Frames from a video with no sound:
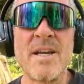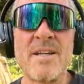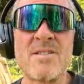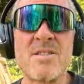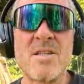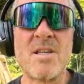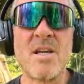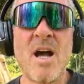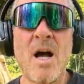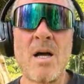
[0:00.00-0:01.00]
it's
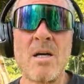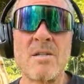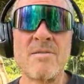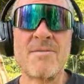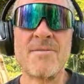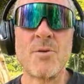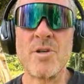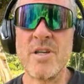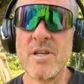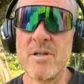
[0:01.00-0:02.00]
the hunt for
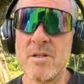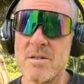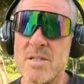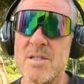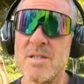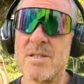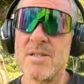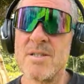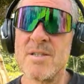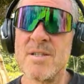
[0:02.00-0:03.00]
yield.
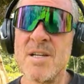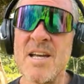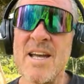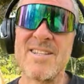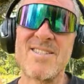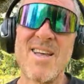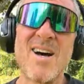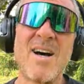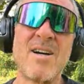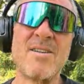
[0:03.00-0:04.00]
It's the
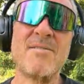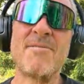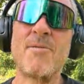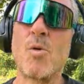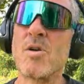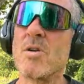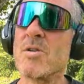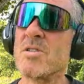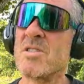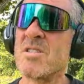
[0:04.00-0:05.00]
hunt
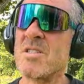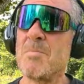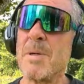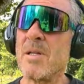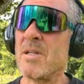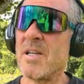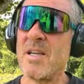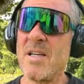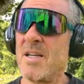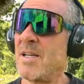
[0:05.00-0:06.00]
for
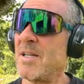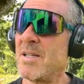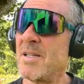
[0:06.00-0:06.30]
stability